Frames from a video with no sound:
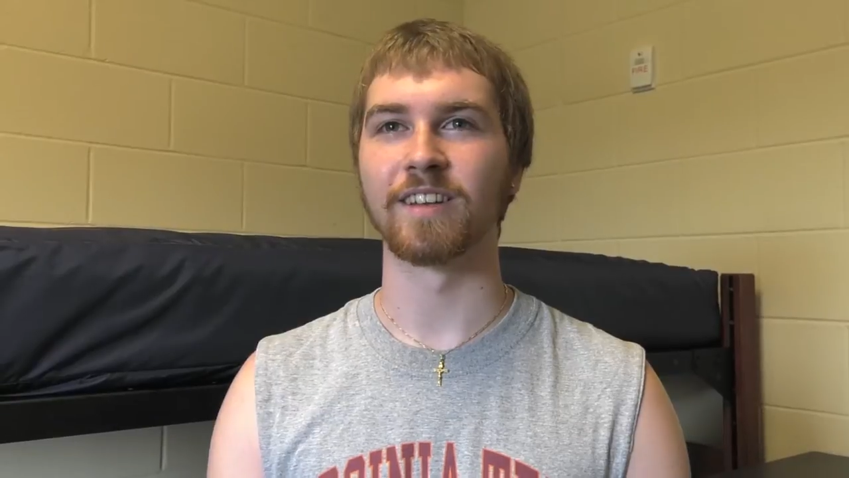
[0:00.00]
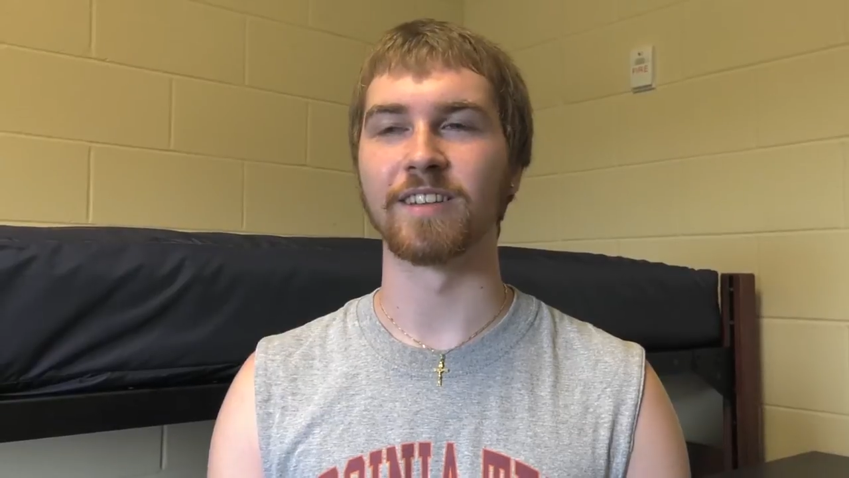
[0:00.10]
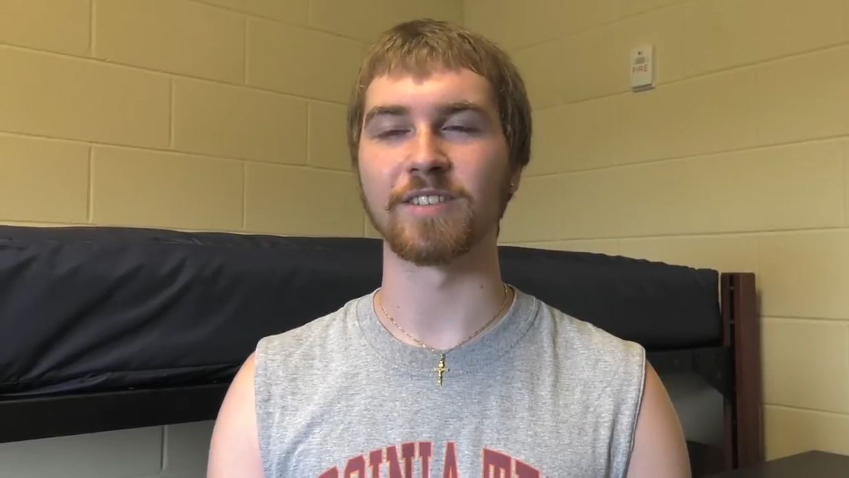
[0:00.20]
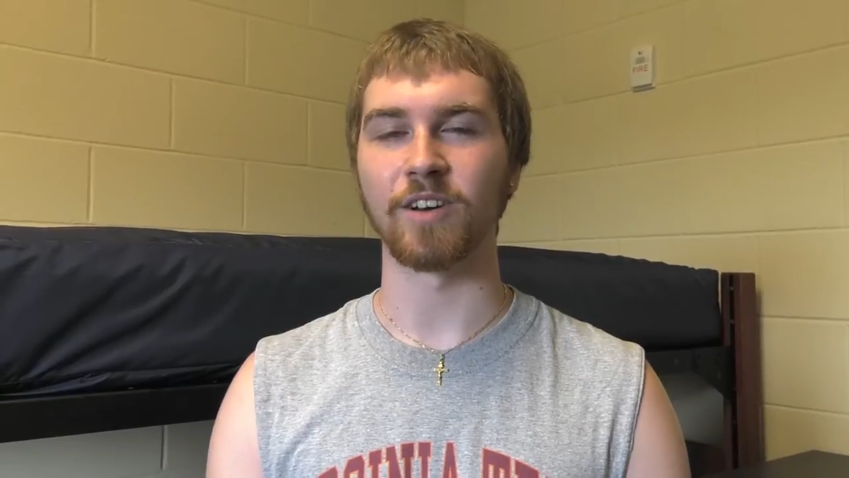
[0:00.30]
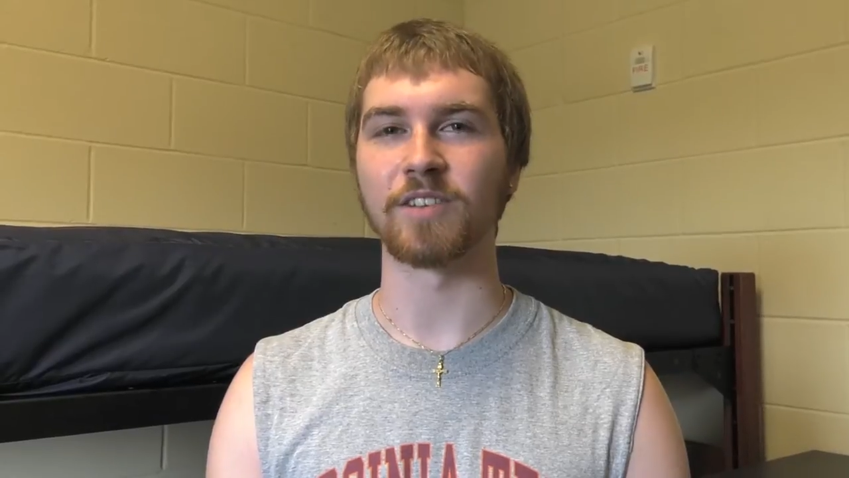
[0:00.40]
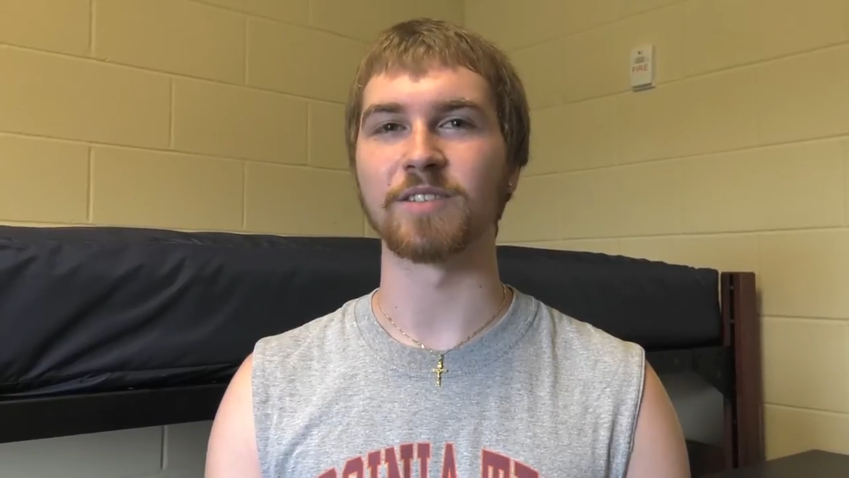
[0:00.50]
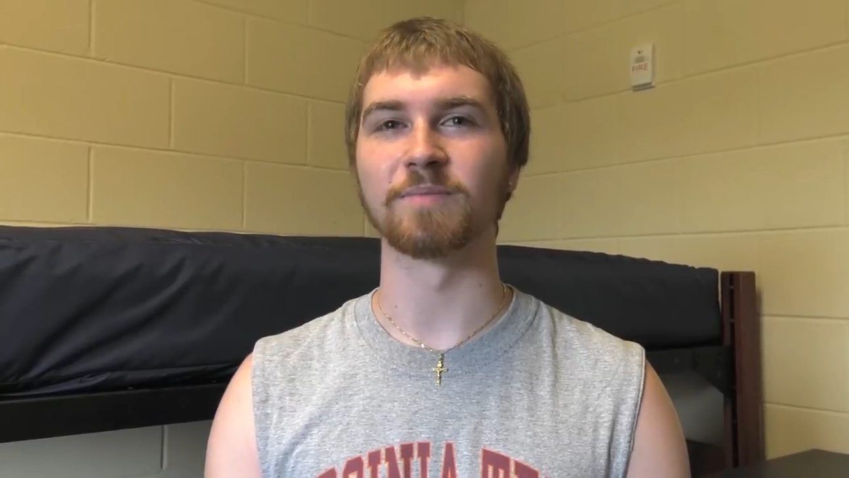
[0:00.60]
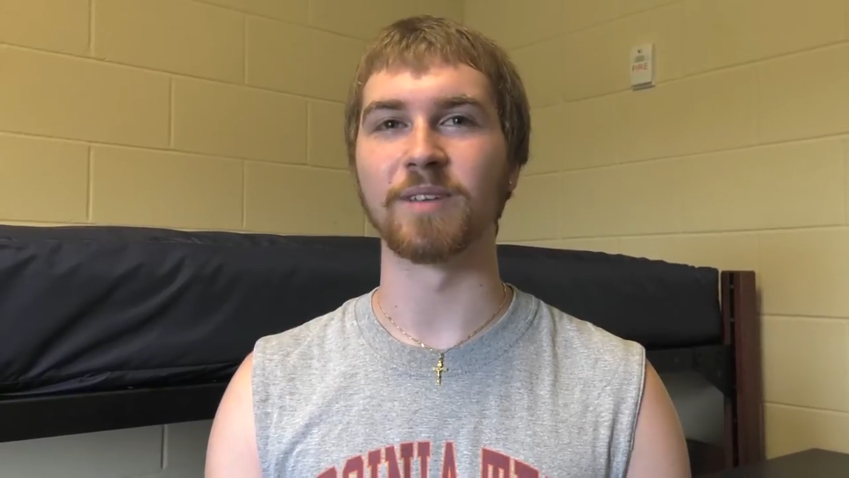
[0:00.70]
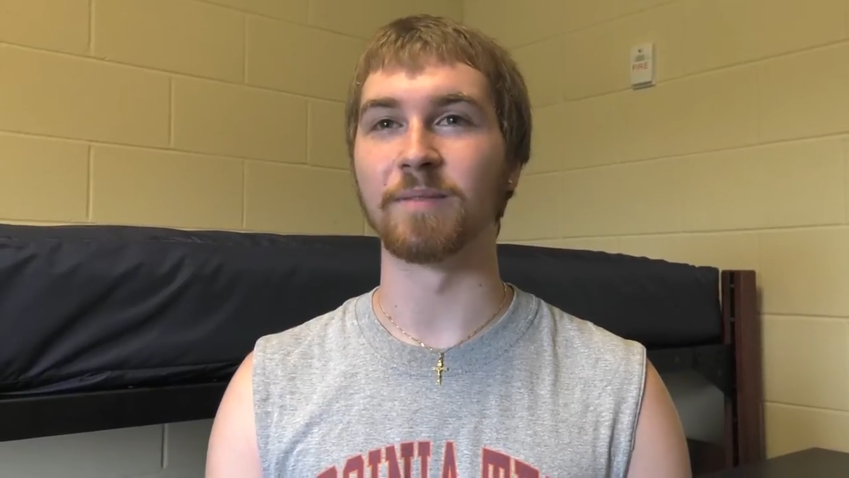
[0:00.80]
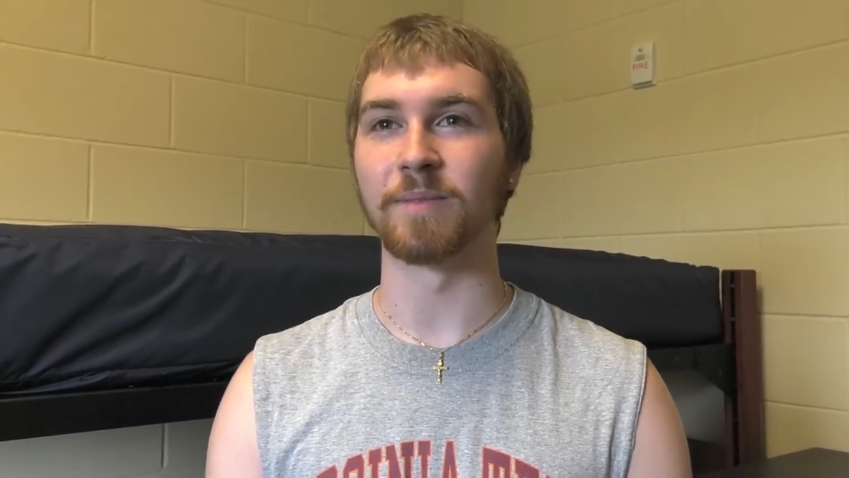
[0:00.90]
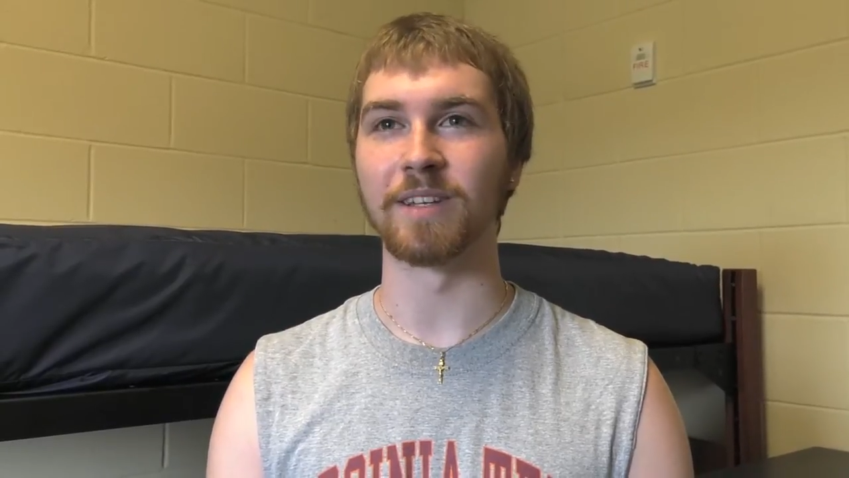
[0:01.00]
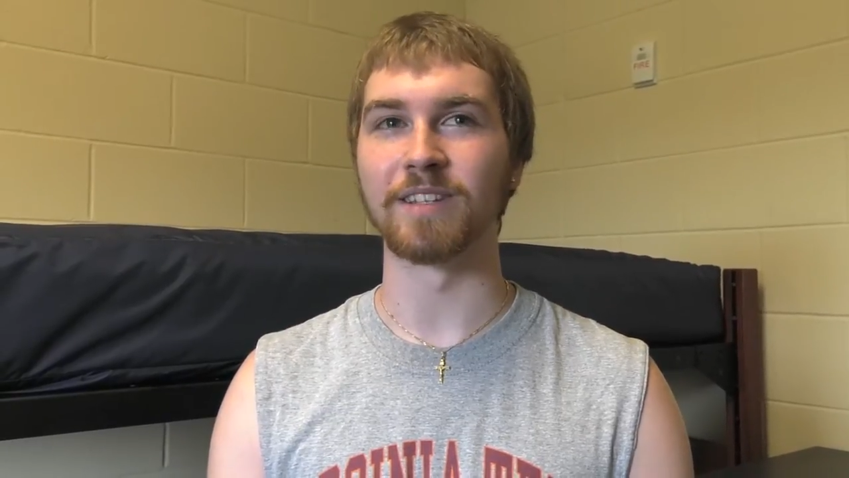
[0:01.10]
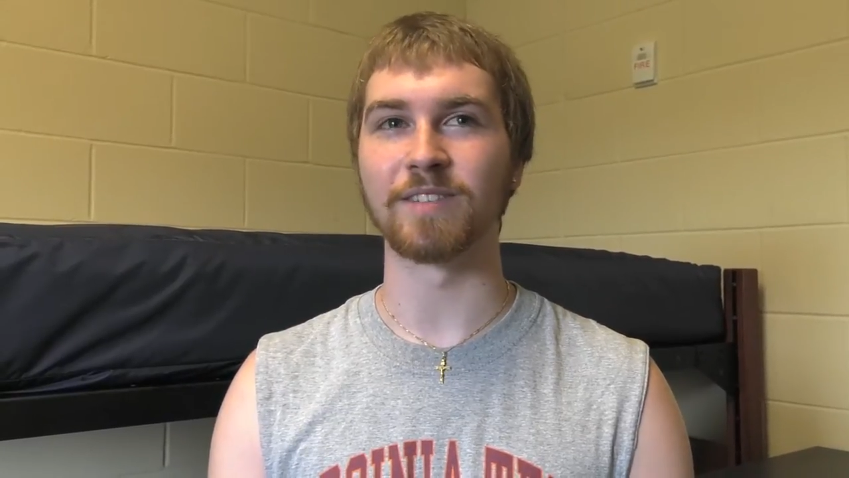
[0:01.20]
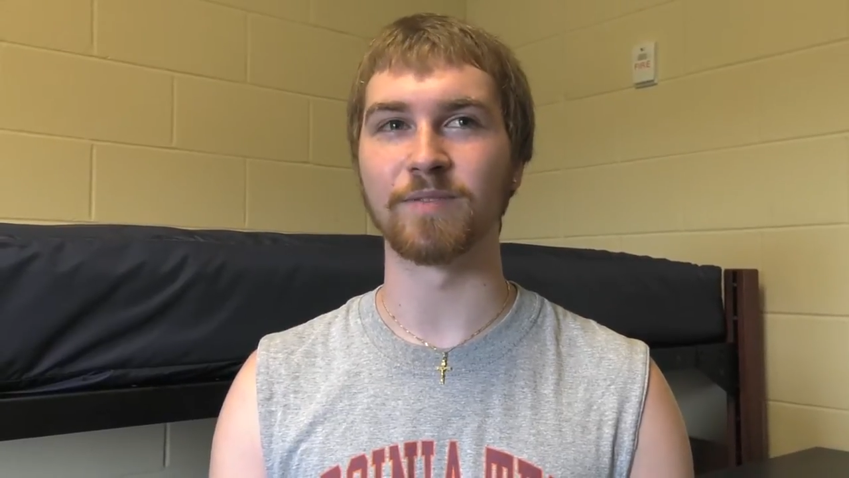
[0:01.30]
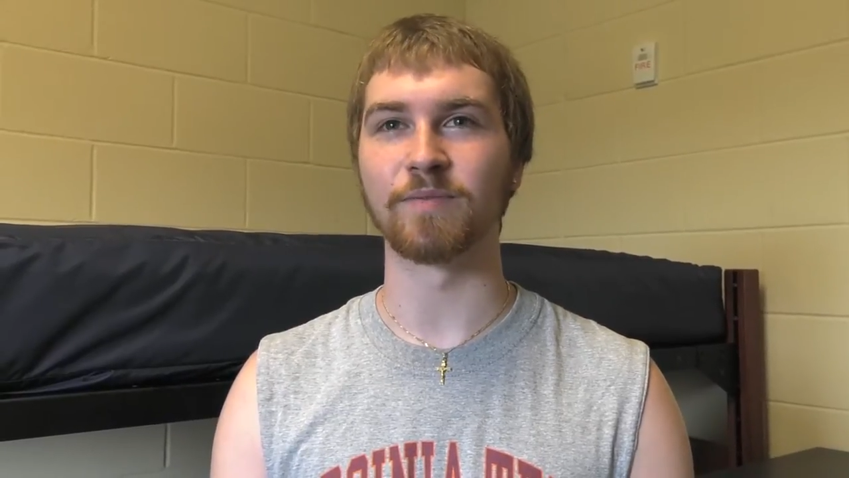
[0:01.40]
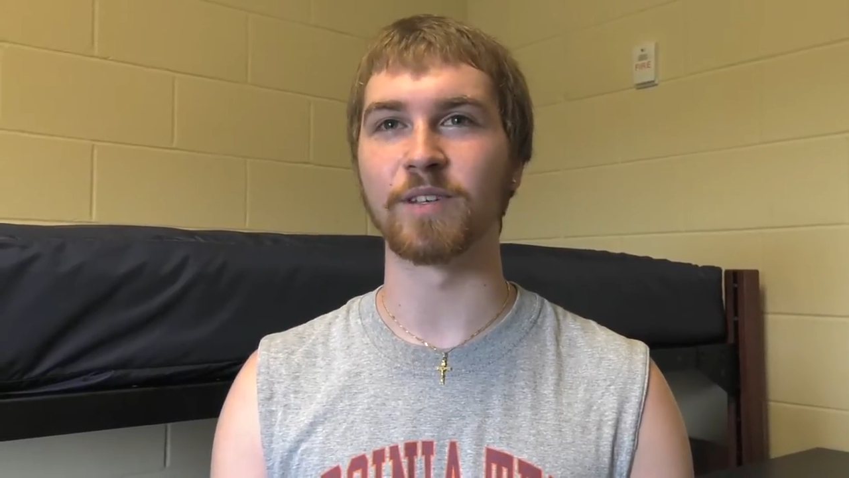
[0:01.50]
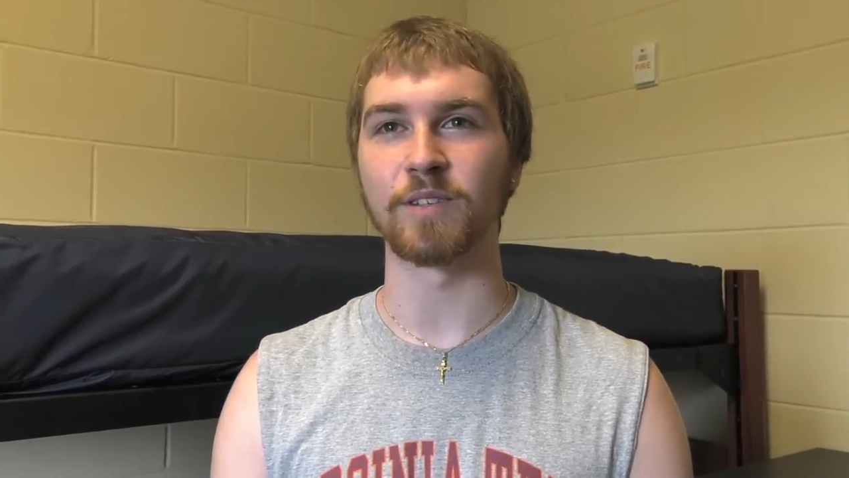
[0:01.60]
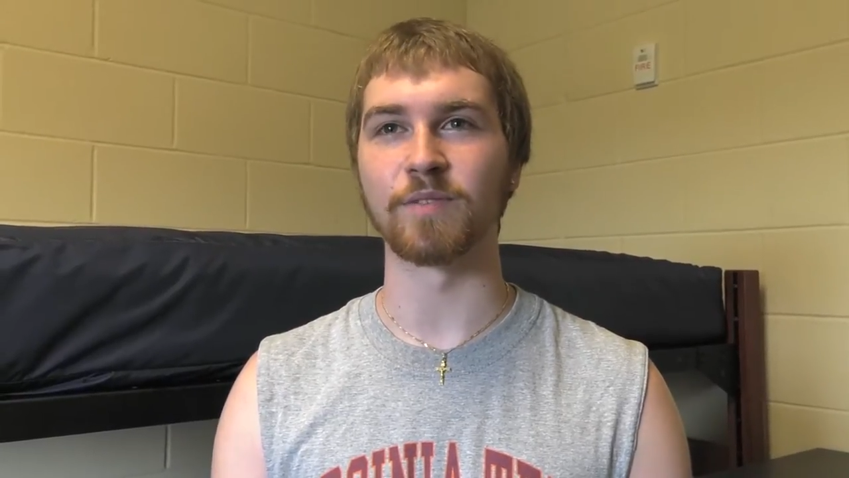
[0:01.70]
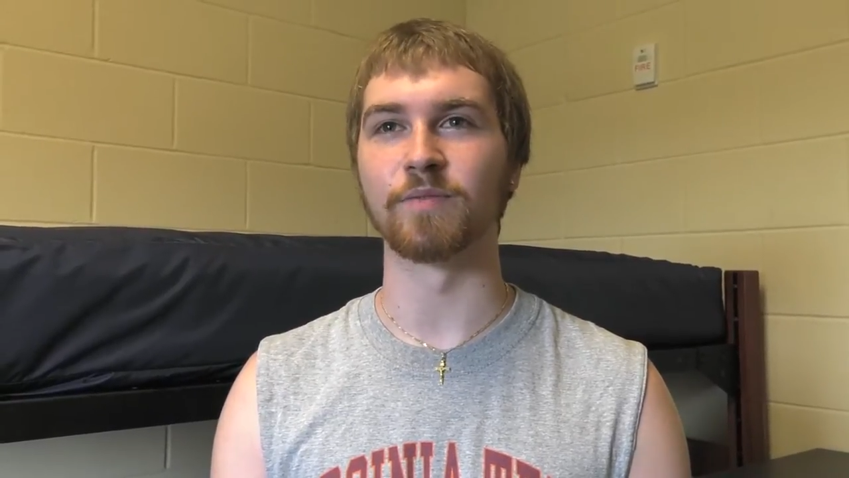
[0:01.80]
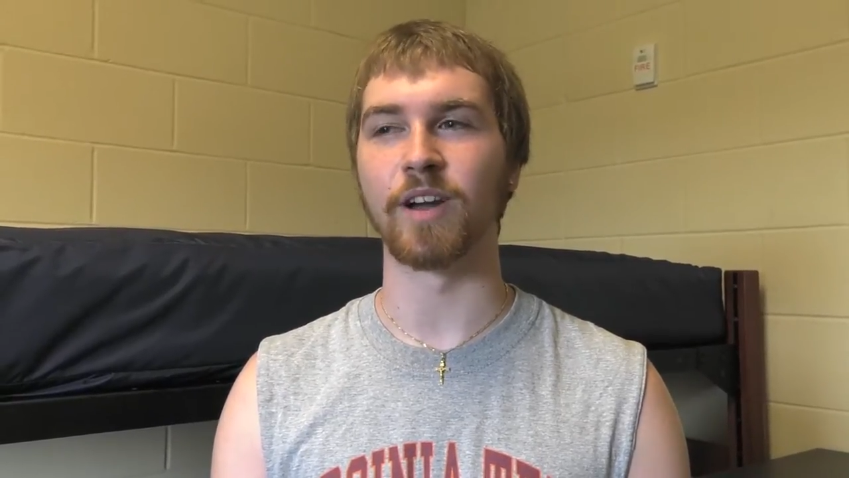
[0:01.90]
It's awesome. I mean, it
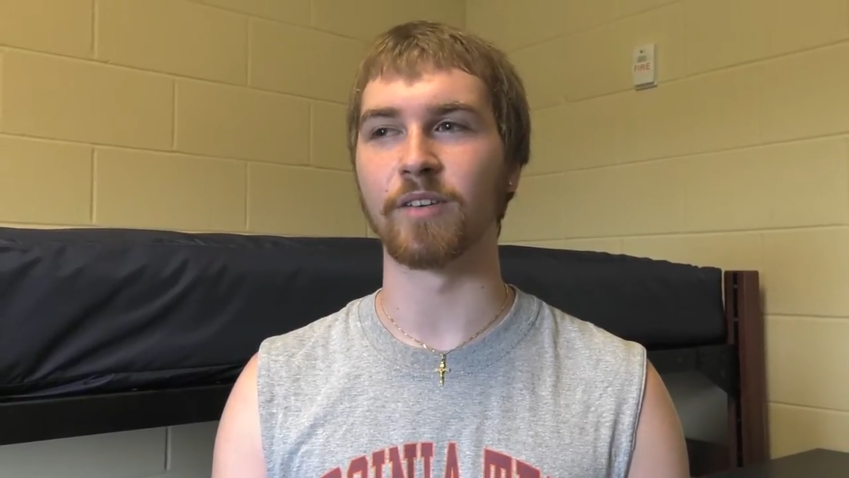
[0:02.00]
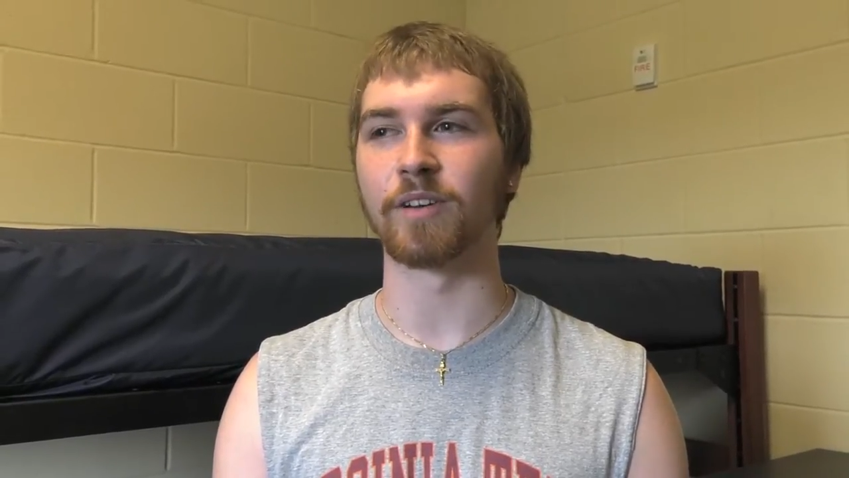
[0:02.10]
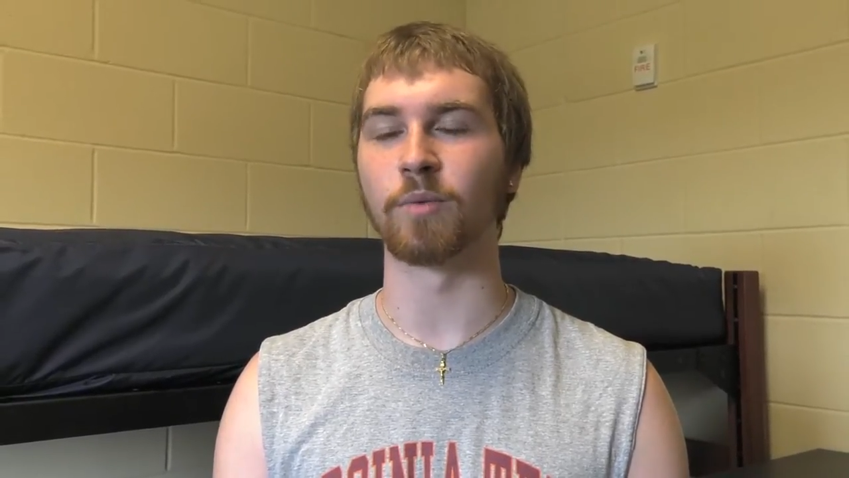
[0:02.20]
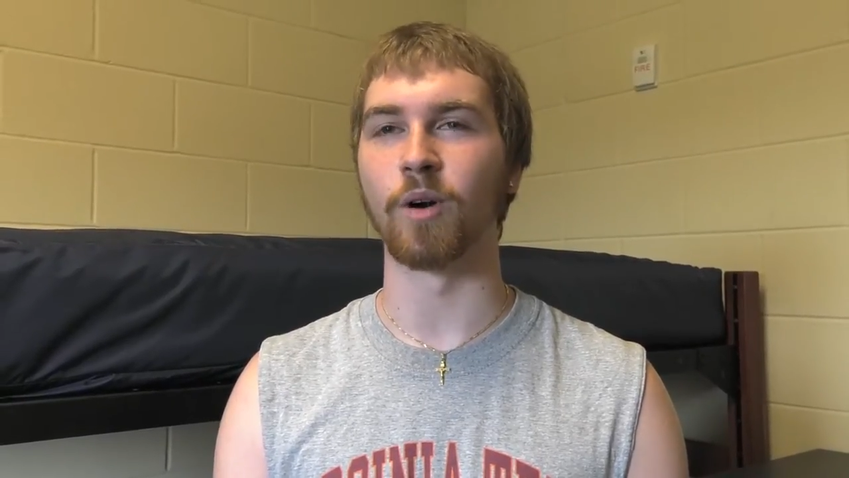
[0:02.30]
feels very